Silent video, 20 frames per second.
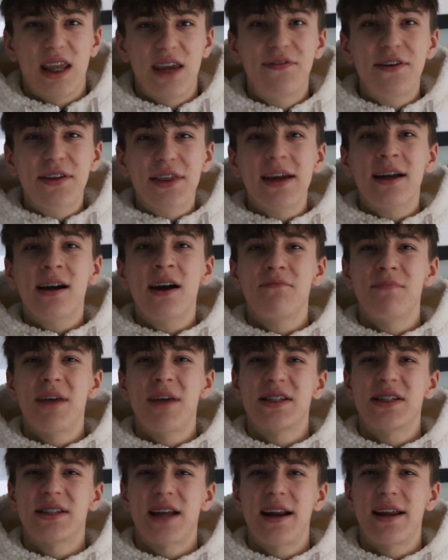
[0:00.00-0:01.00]
you think I've
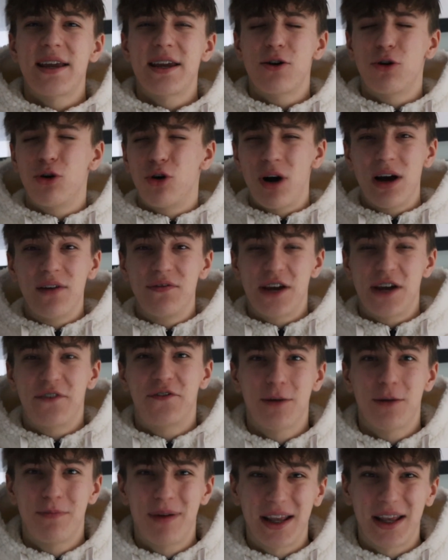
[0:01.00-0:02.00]
missed any or have
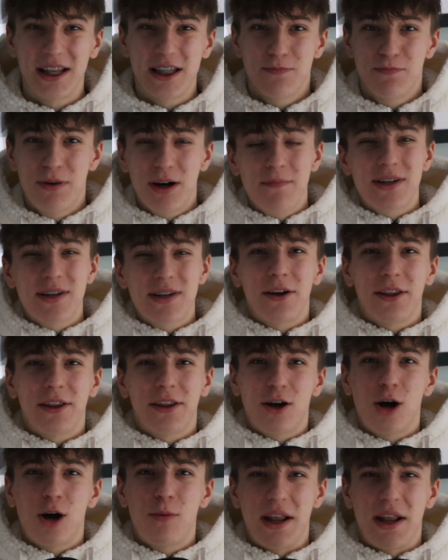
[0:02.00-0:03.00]
different opinions, put them down in
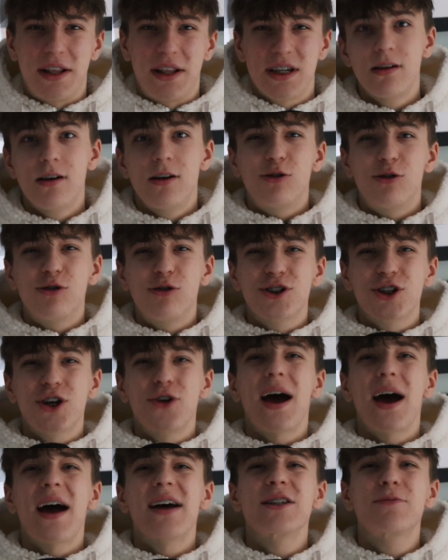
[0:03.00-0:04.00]
the comments.
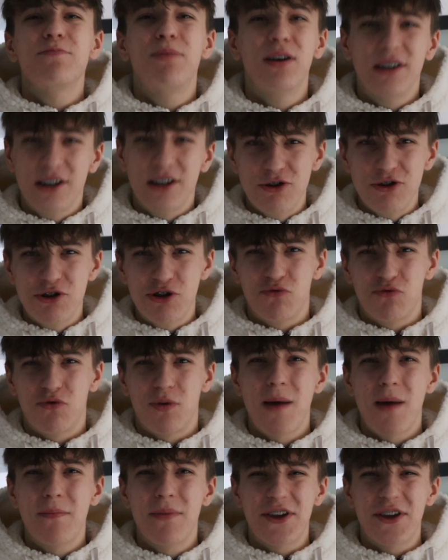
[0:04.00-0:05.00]
Also, as per usual,
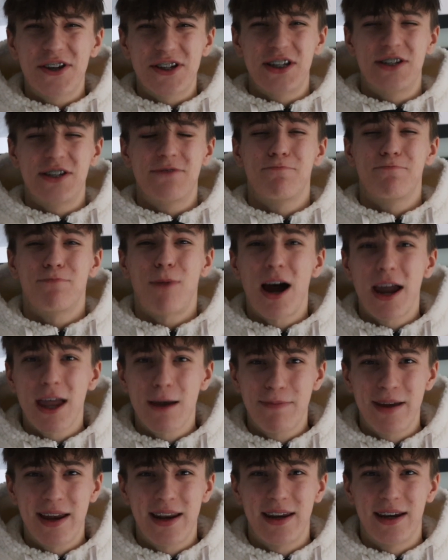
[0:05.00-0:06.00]
remember this is my
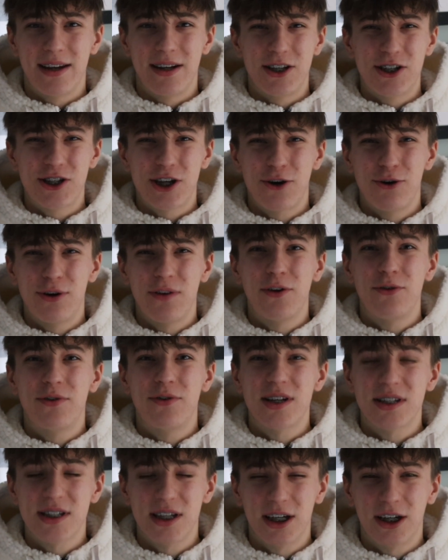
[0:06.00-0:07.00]
opinion, so if you
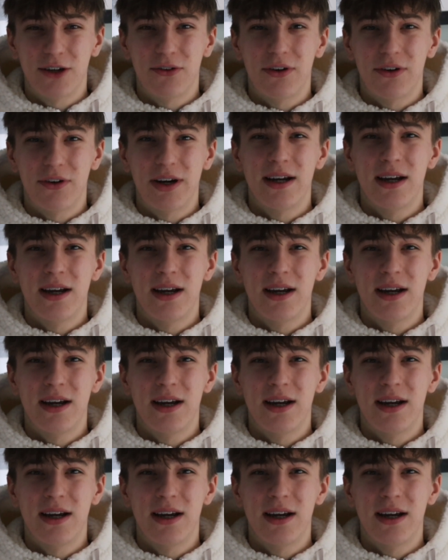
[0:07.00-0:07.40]
disagree,